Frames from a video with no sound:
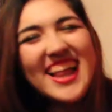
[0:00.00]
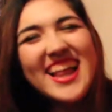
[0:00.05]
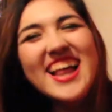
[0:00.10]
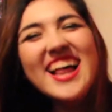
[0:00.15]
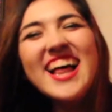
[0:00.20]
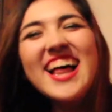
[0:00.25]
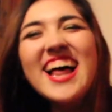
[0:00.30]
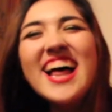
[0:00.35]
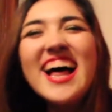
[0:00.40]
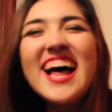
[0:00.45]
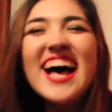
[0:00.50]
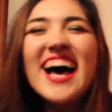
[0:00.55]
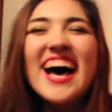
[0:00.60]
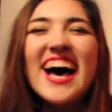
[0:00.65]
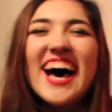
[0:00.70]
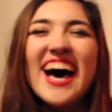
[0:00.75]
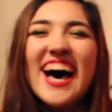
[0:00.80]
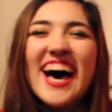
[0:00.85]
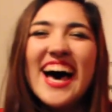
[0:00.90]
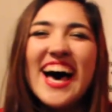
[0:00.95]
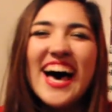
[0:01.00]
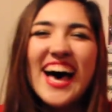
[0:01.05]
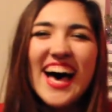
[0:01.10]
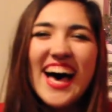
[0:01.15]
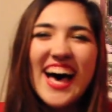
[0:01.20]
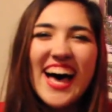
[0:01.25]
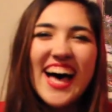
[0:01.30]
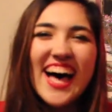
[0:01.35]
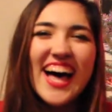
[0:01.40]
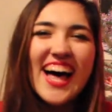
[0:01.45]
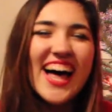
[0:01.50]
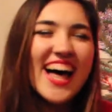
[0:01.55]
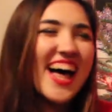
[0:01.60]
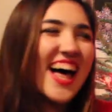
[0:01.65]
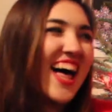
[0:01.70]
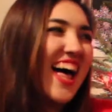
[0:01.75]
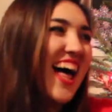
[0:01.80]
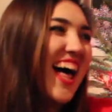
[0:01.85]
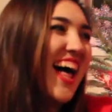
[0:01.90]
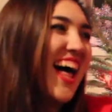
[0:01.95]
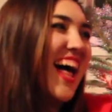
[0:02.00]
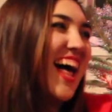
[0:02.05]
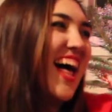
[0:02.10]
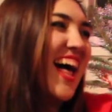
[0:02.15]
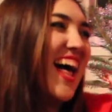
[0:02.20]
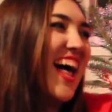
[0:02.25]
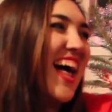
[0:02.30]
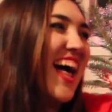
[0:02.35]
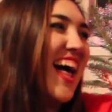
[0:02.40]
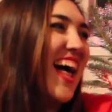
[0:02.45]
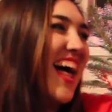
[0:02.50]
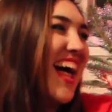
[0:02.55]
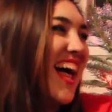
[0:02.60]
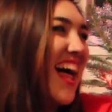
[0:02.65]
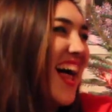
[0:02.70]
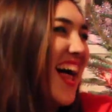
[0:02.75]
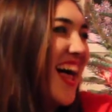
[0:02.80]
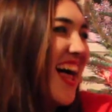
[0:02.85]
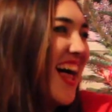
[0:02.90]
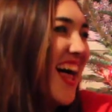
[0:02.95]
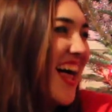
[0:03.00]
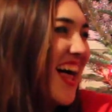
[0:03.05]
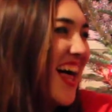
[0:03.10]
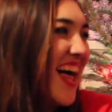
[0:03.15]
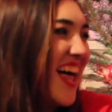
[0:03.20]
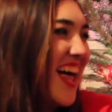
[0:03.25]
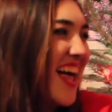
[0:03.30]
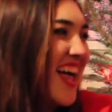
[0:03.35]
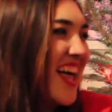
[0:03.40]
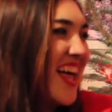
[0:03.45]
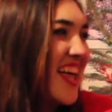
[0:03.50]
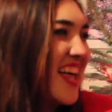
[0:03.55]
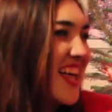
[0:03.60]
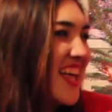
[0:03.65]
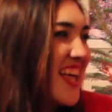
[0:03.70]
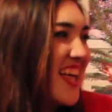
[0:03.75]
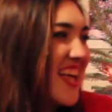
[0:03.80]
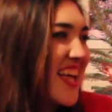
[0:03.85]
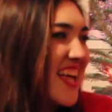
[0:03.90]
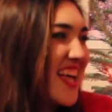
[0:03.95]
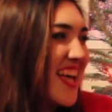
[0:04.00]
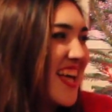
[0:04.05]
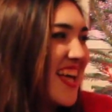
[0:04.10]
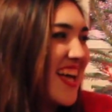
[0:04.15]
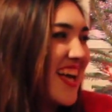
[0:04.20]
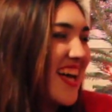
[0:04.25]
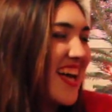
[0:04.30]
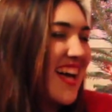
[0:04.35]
[no speech]